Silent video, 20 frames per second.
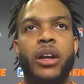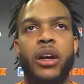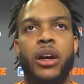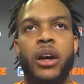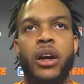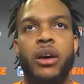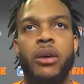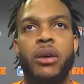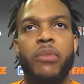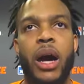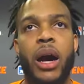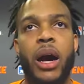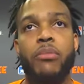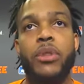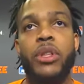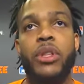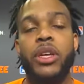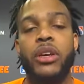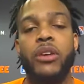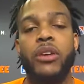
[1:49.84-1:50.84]
Um, I
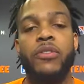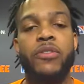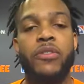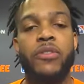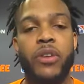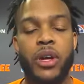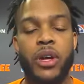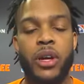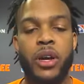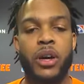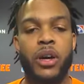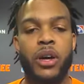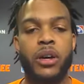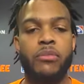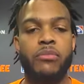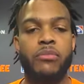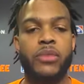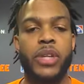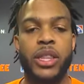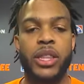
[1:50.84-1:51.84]
believe
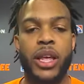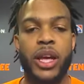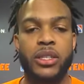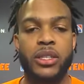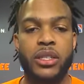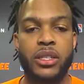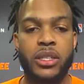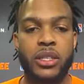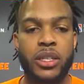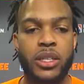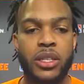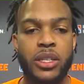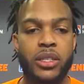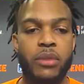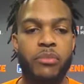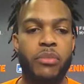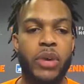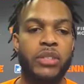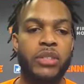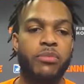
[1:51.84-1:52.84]
um, that the SEC is the
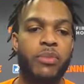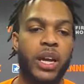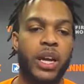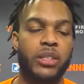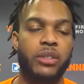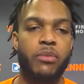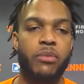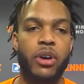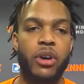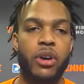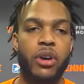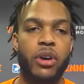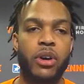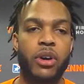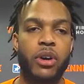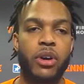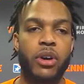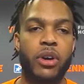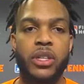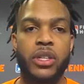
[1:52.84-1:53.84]
best basketball
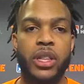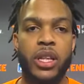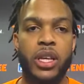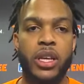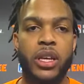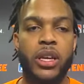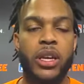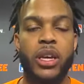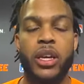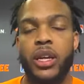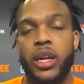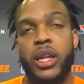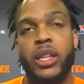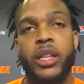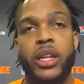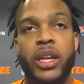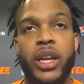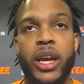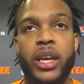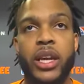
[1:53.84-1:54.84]
conference in the league in, the
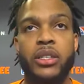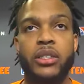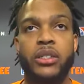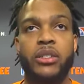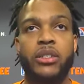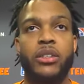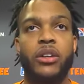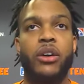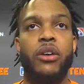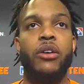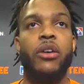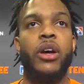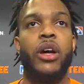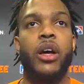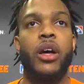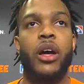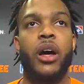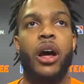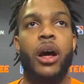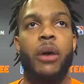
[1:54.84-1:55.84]
nation. So
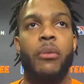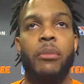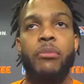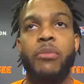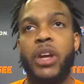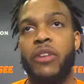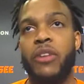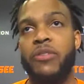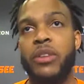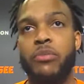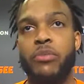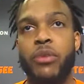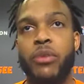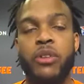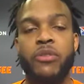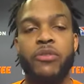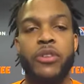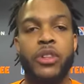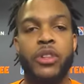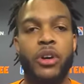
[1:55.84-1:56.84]
um, I'm definitely
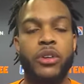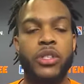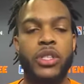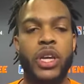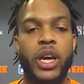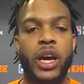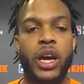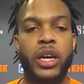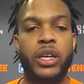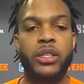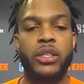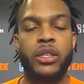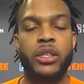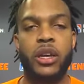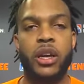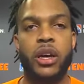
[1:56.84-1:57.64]
pulling for those guys.